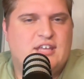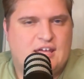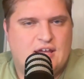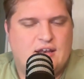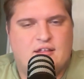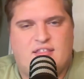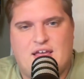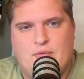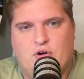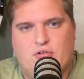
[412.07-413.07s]
10.
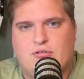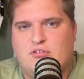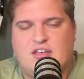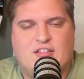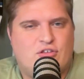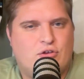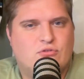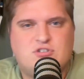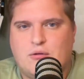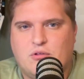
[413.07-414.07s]
Sam Walters is
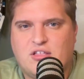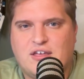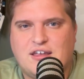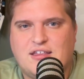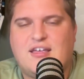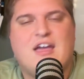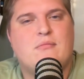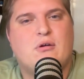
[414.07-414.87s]
huge. I really like his game.